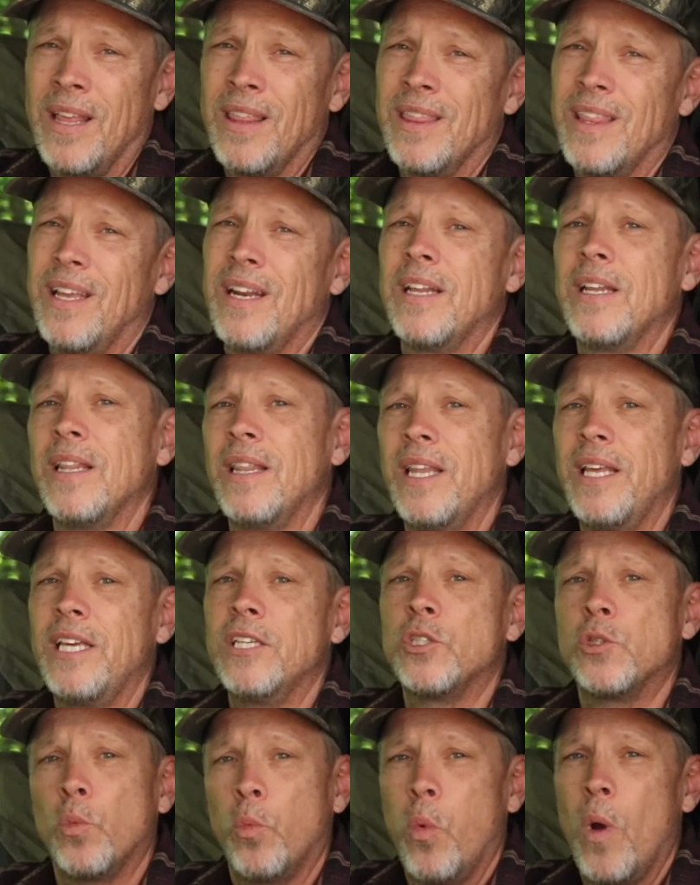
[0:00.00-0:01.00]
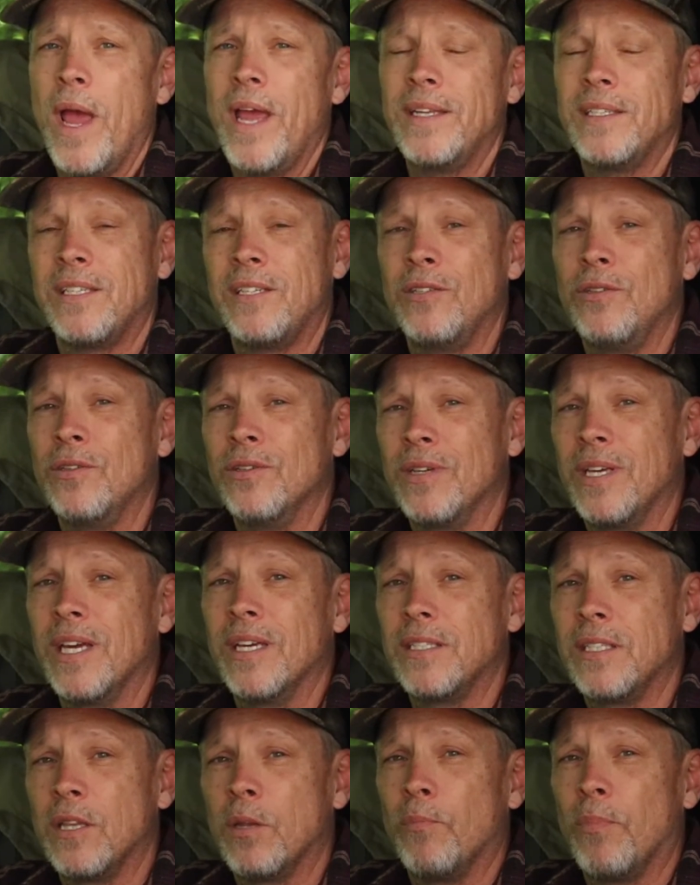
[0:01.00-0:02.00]
then at least wait till you
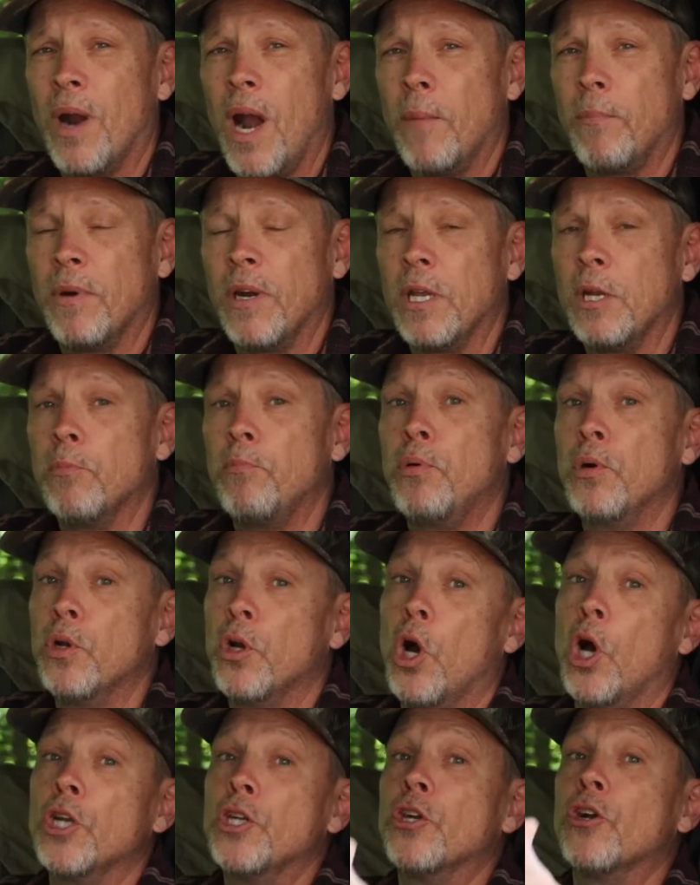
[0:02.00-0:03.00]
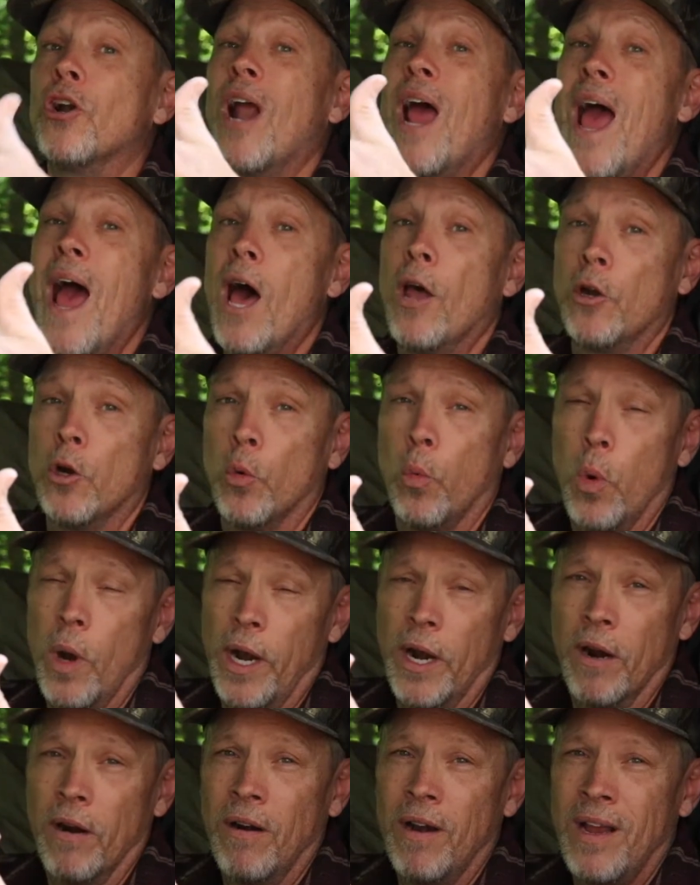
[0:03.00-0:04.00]
get to the property to put on your
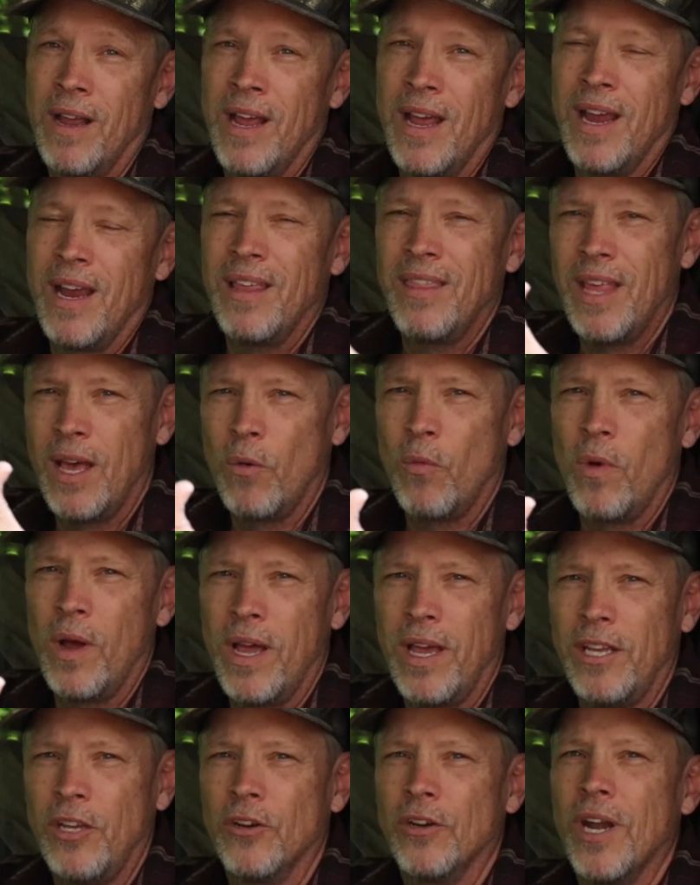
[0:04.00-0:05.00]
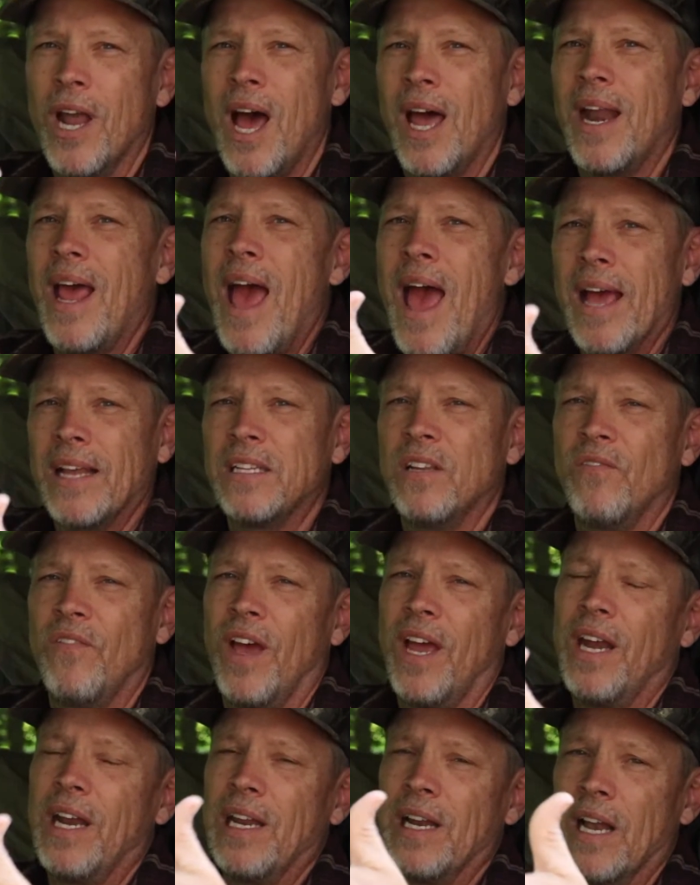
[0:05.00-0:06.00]
outerwear. And that way you're not
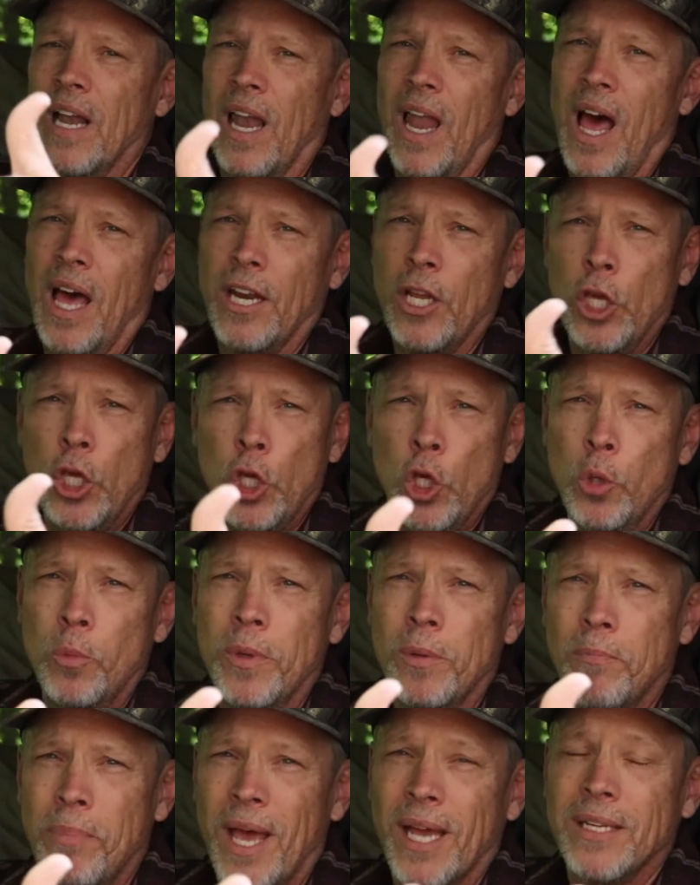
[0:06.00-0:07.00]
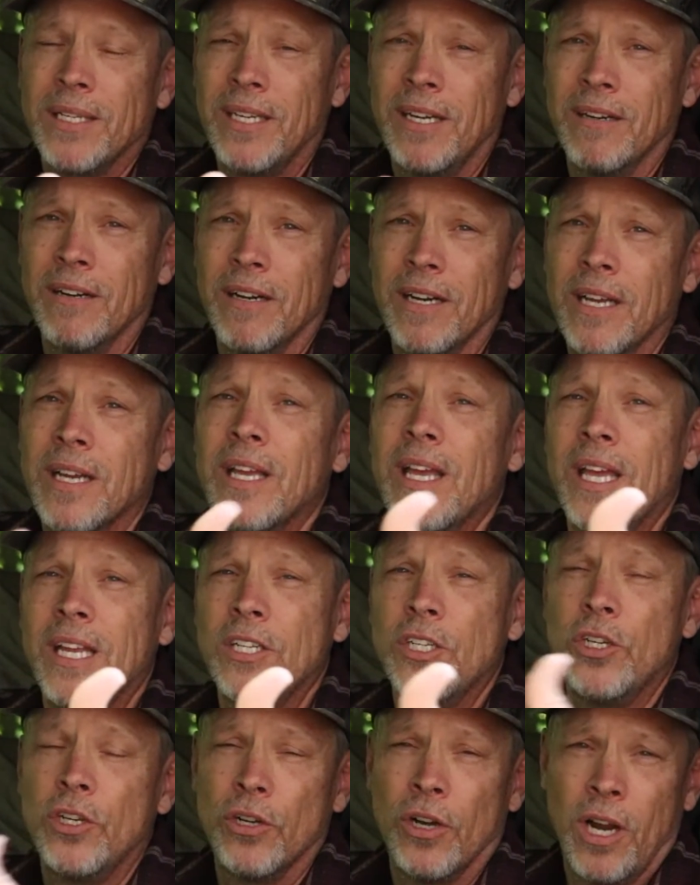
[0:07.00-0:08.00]
activating a lot of human bacteria
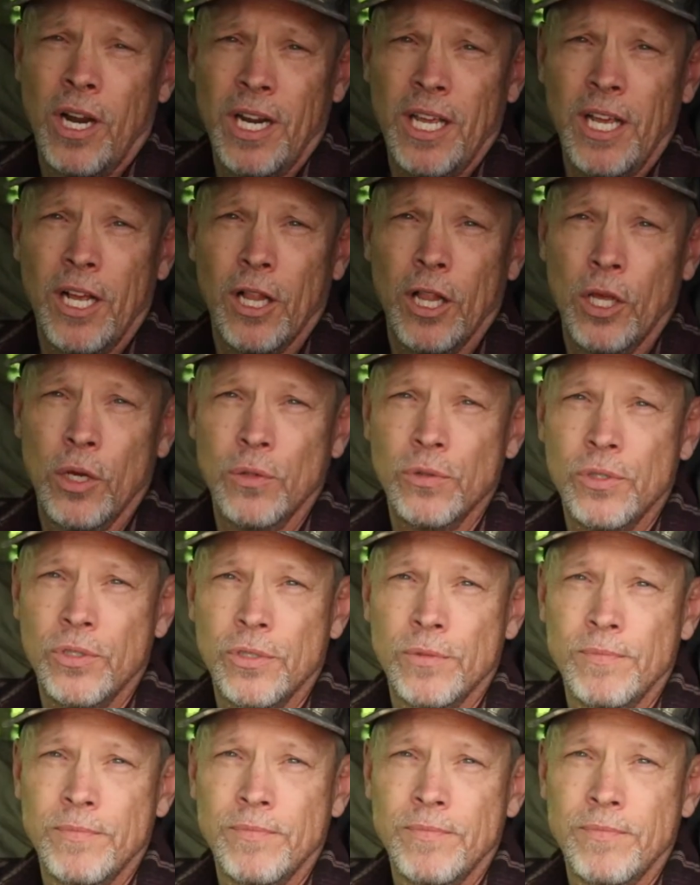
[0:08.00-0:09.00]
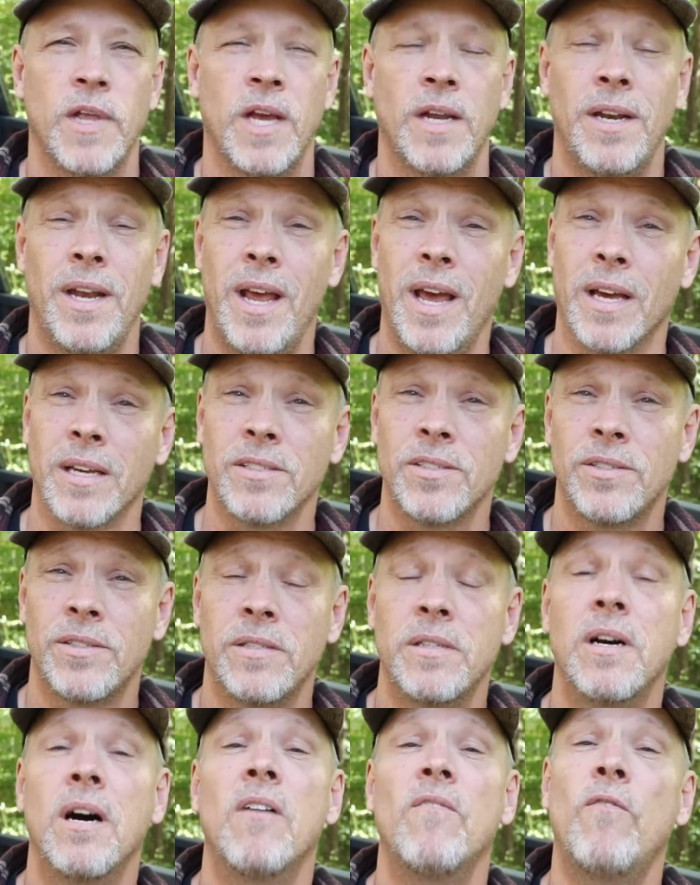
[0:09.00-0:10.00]
into your hunting clothes. Next,
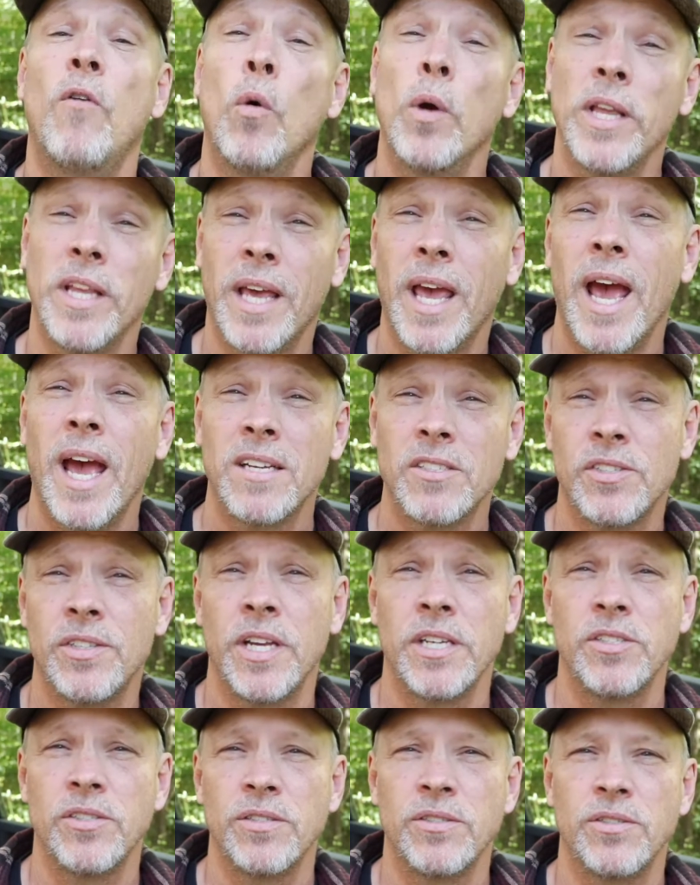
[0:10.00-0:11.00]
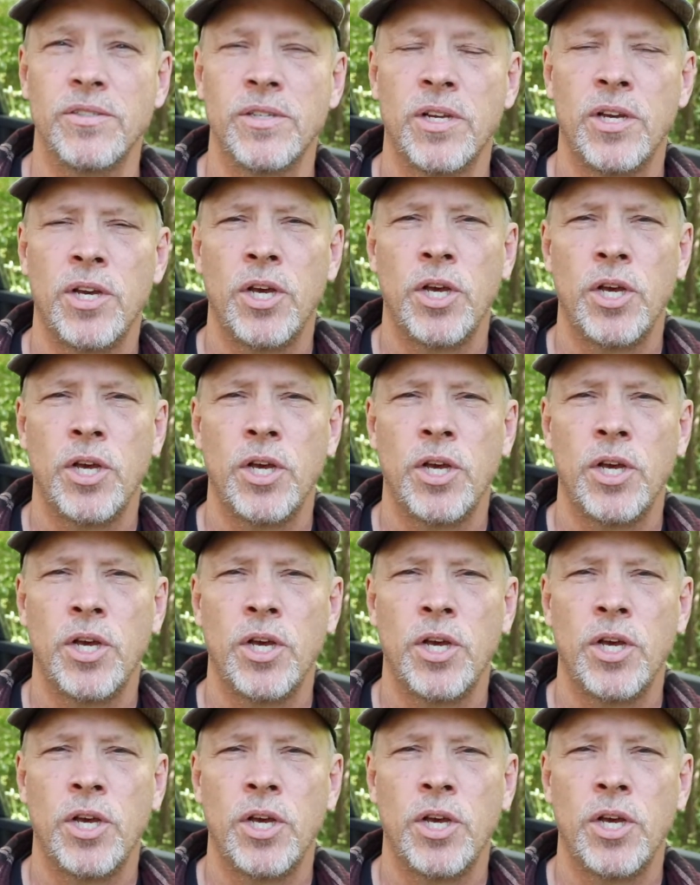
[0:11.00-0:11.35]
avoid gas stations.